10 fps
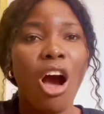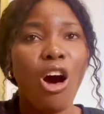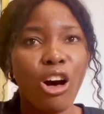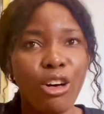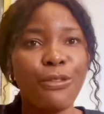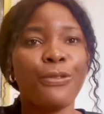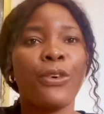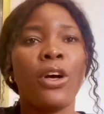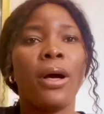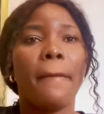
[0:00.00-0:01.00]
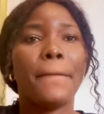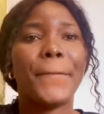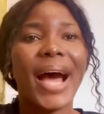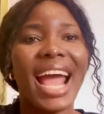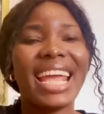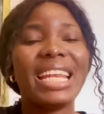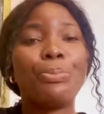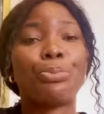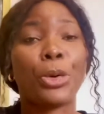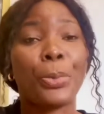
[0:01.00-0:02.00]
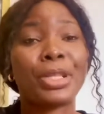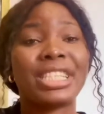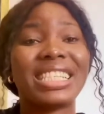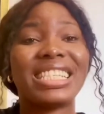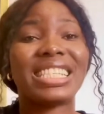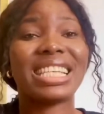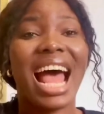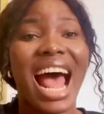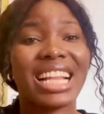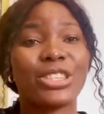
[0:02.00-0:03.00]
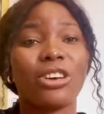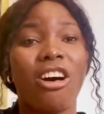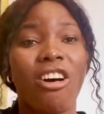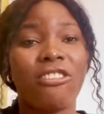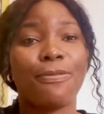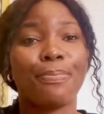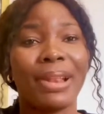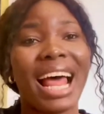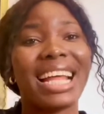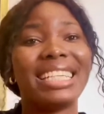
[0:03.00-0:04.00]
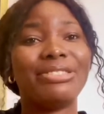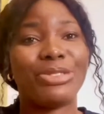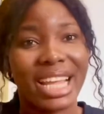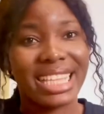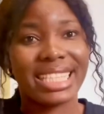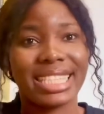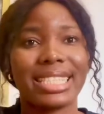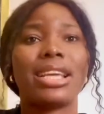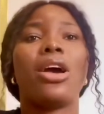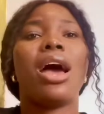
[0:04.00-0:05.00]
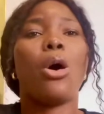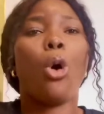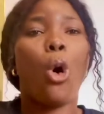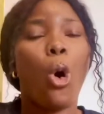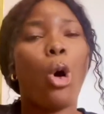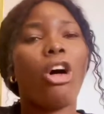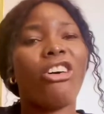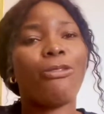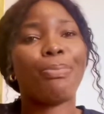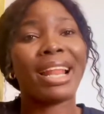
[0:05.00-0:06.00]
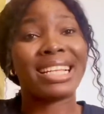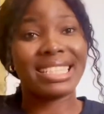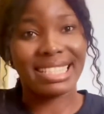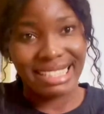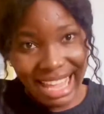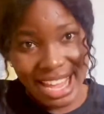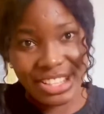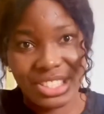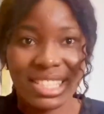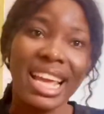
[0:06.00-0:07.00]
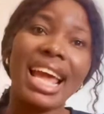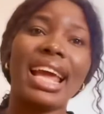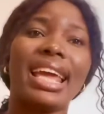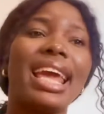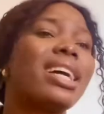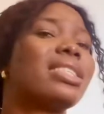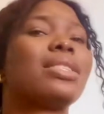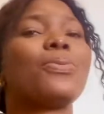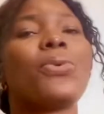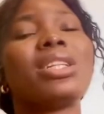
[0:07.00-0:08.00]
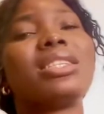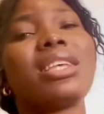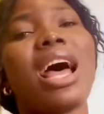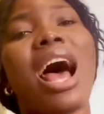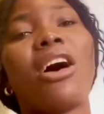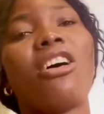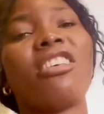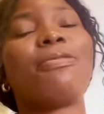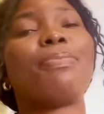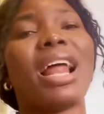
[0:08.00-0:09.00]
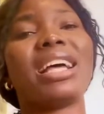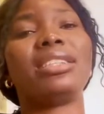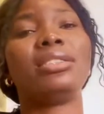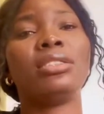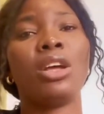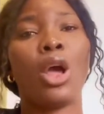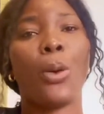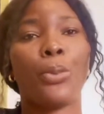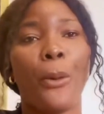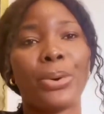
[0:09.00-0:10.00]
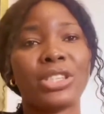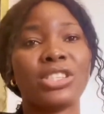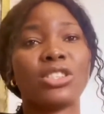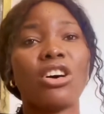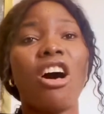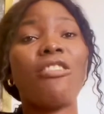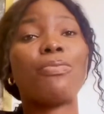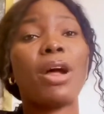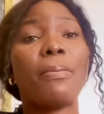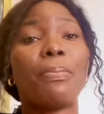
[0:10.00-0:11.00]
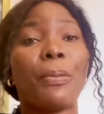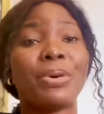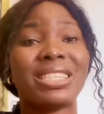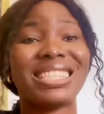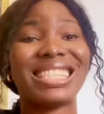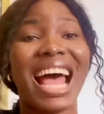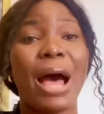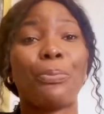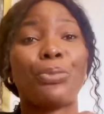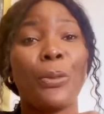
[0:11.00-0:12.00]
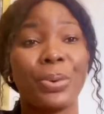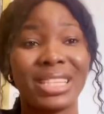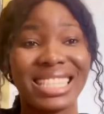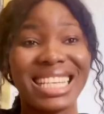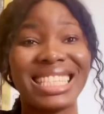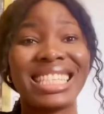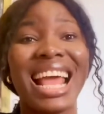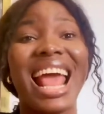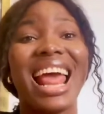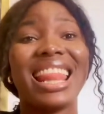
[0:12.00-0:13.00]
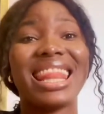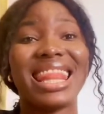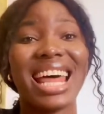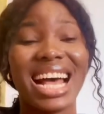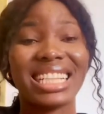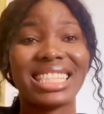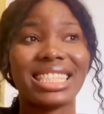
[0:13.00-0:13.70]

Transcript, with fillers: of buying properties at off-plan rates or off-plan stage. Yes, what are off-plan properties? Off-plan properties are properties that